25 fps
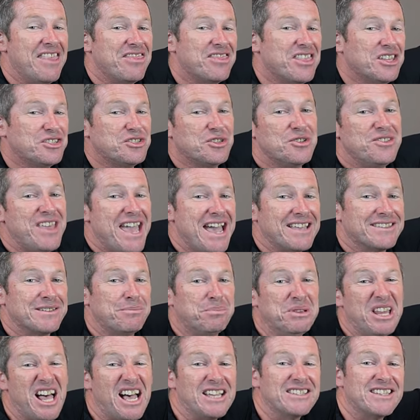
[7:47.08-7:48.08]
The 2000
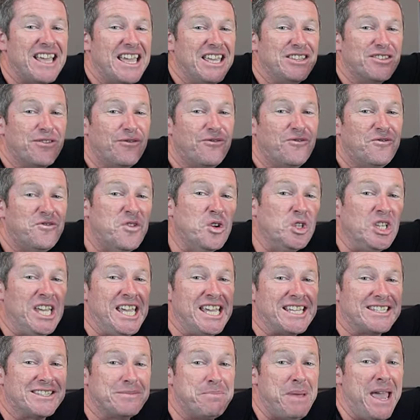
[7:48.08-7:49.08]
Plus is
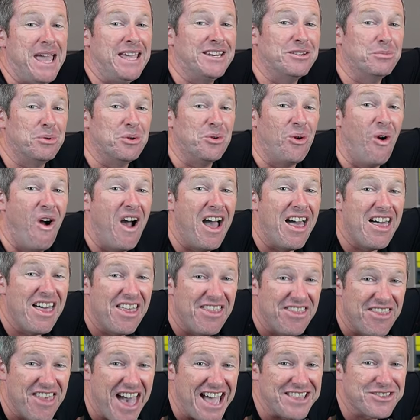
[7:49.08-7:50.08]
fully expandable.
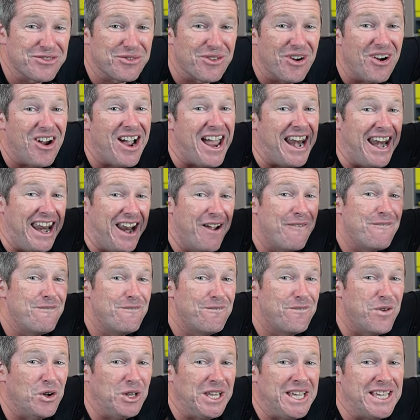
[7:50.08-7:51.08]
That's right,
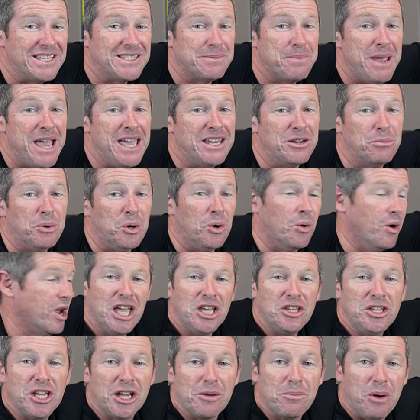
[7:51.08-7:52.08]
fully expandable.
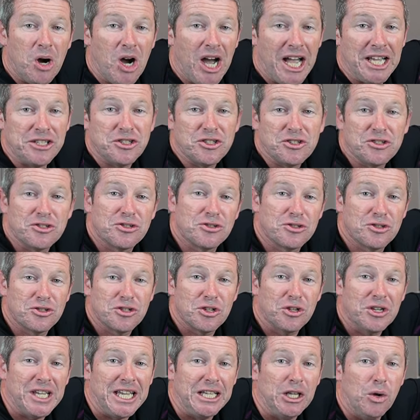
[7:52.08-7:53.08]
You can buy
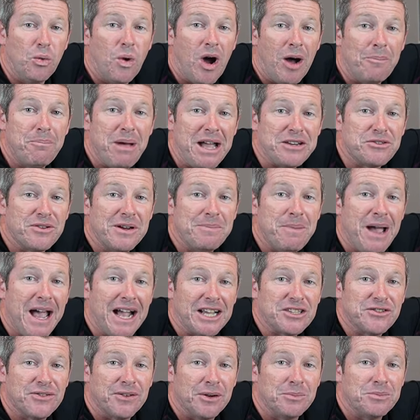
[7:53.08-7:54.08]
2 kilowatt battery
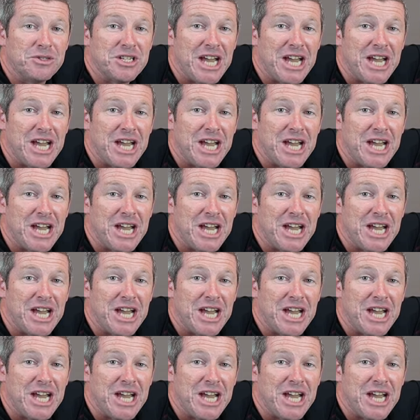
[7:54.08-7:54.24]
packs from